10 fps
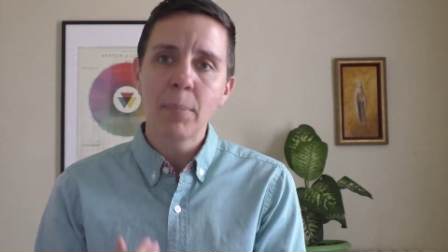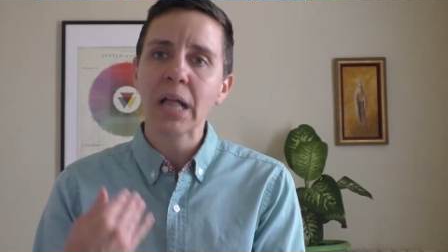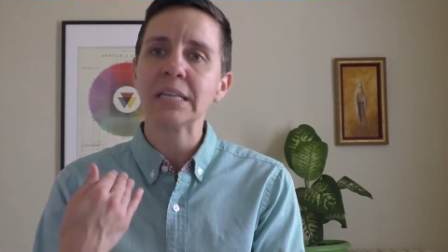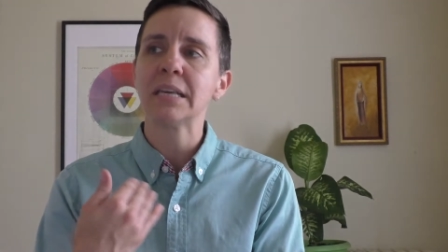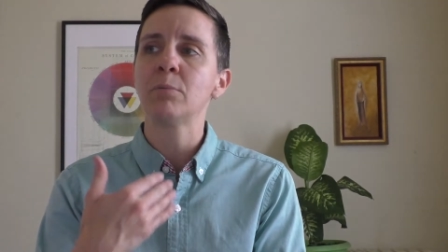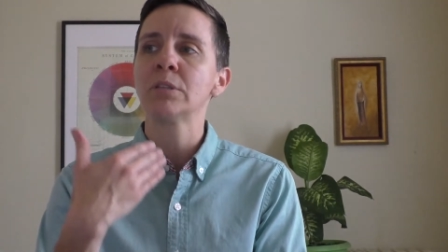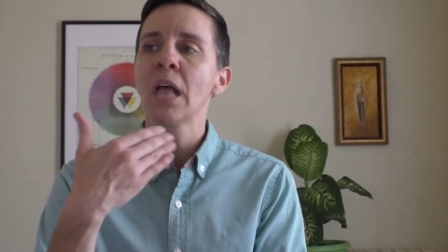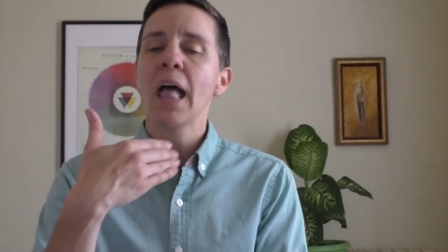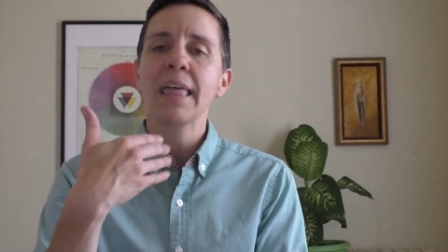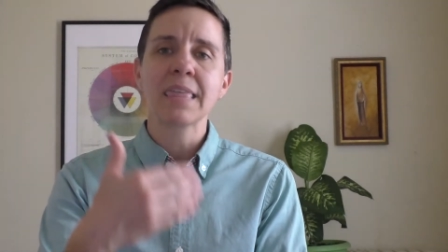Because it
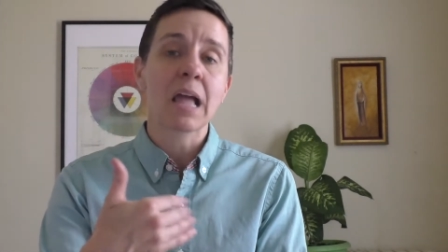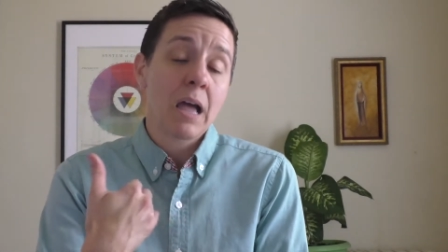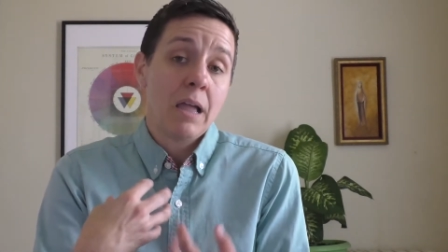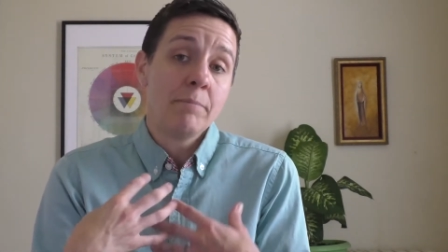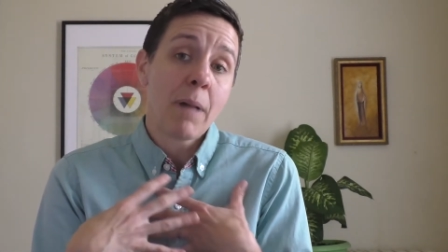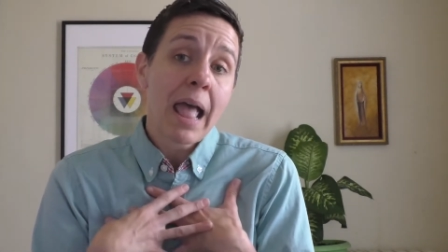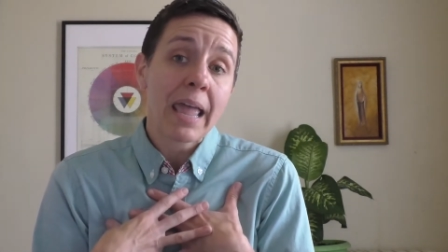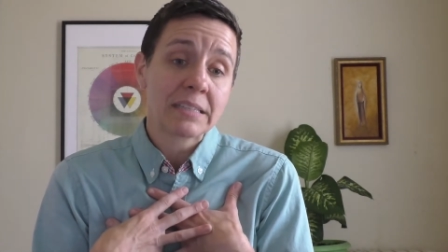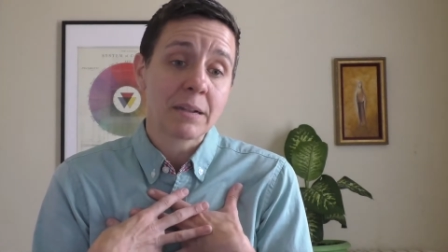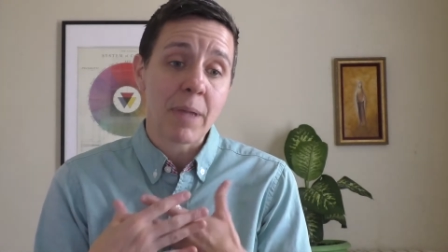was, I think, in
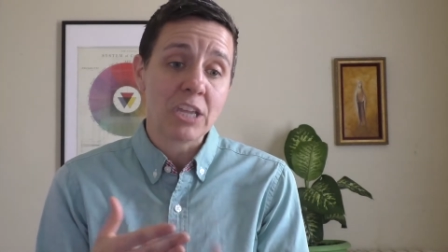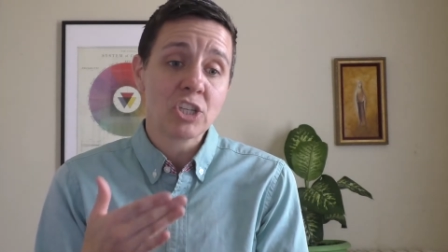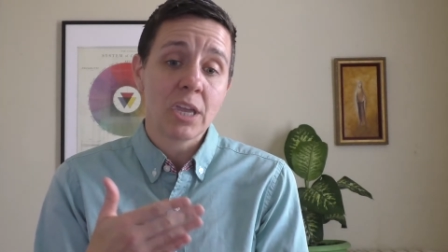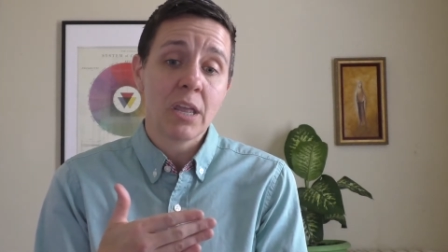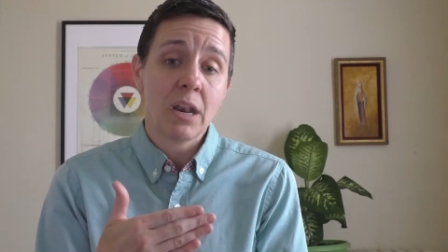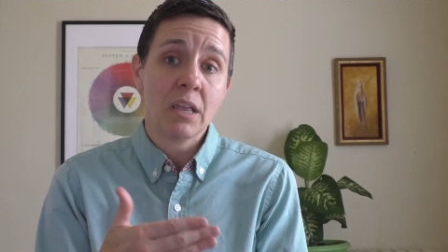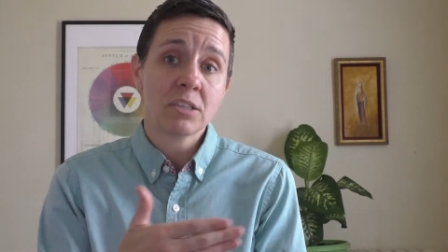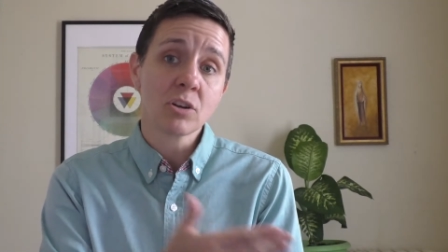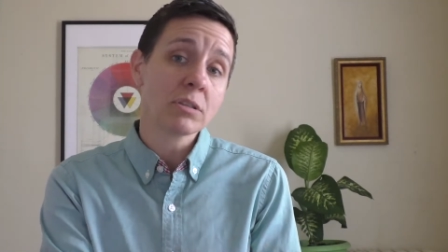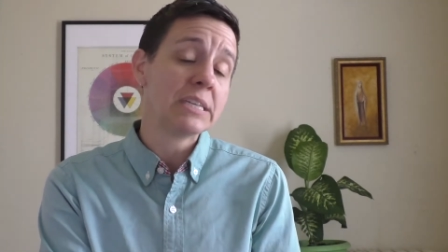my estimation,
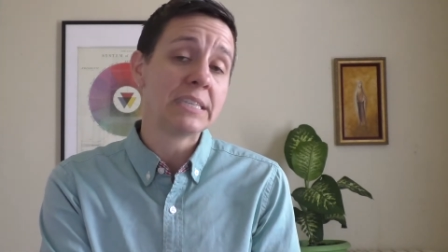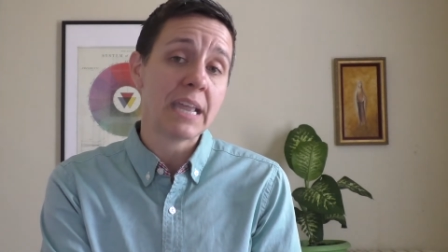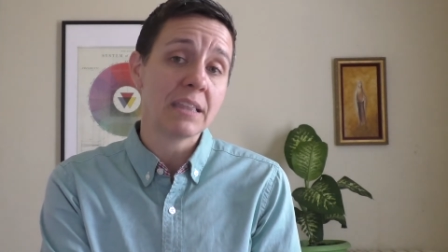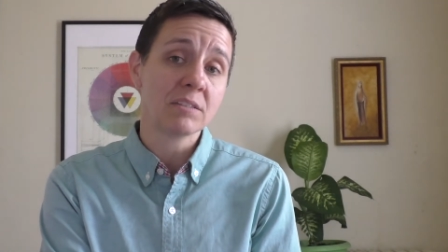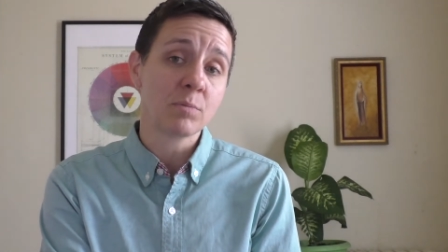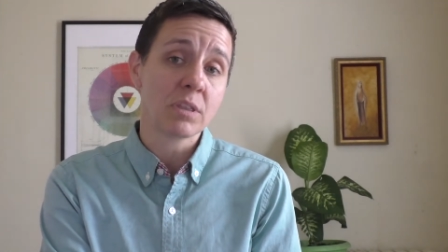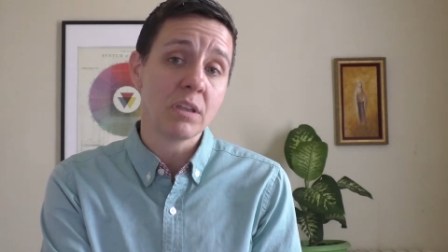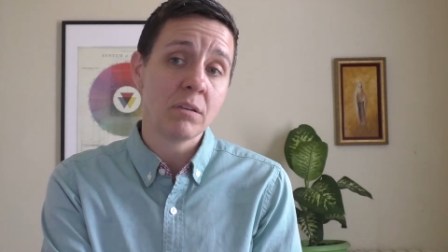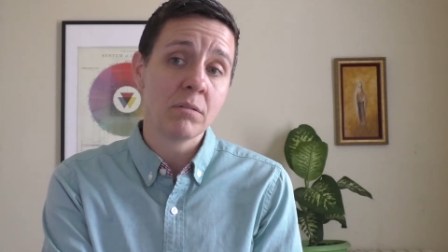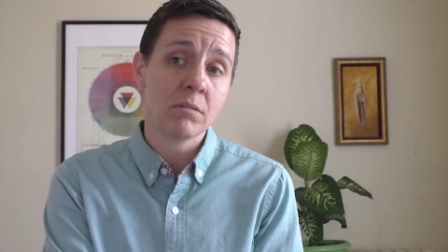and certainly seeing this with the
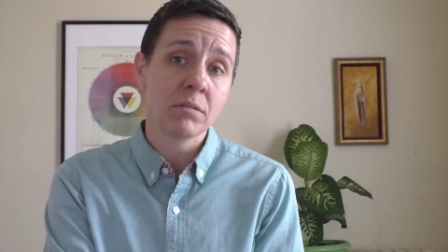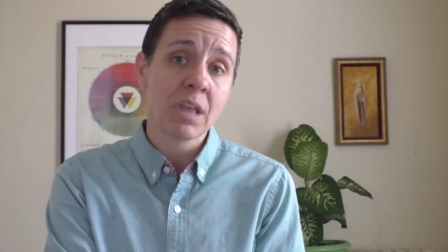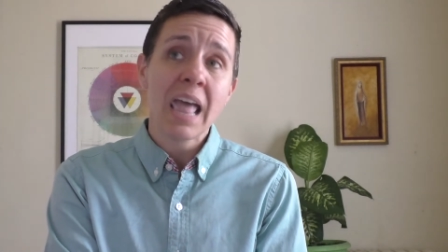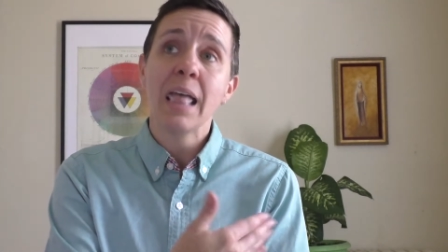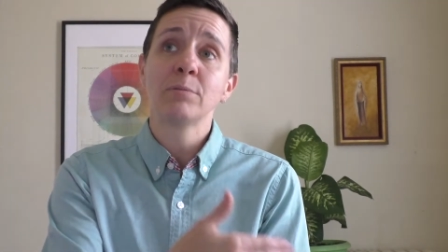youth,